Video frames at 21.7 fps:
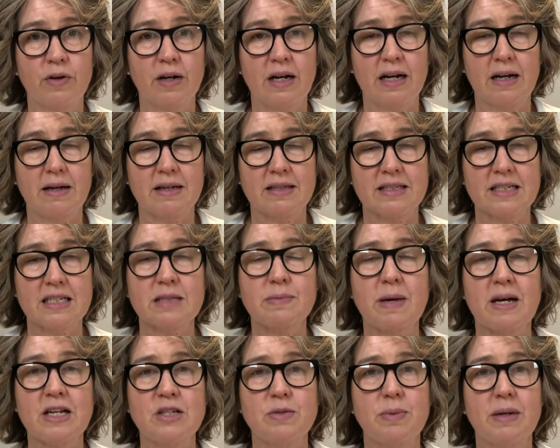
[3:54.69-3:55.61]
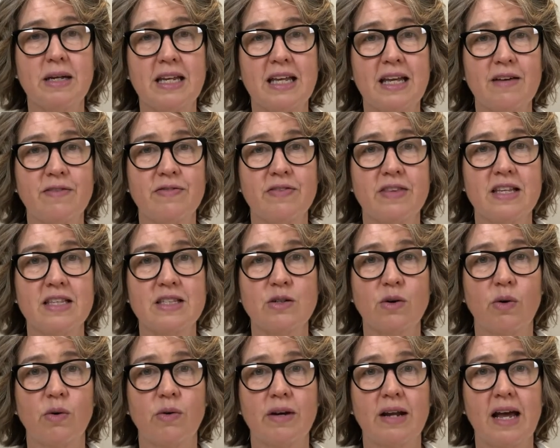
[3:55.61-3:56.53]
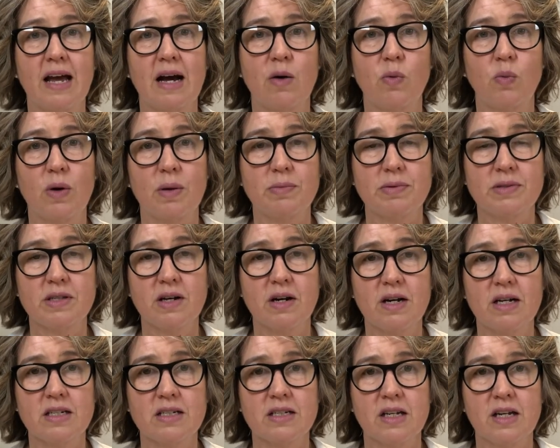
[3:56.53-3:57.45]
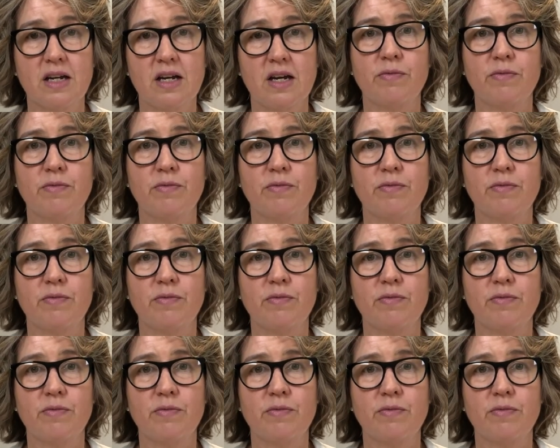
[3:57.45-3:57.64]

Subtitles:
a 6-page PDF that's on our website